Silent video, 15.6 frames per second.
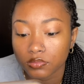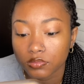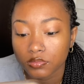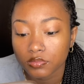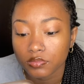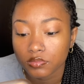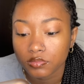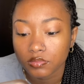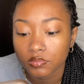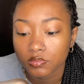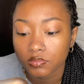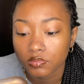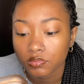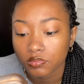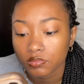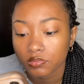
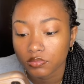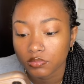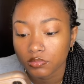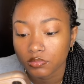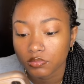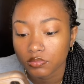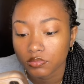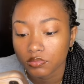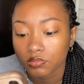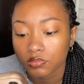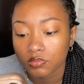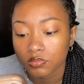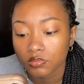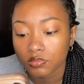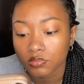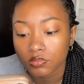
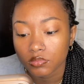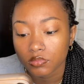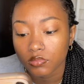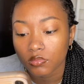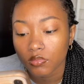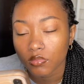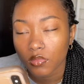Nobody speaks.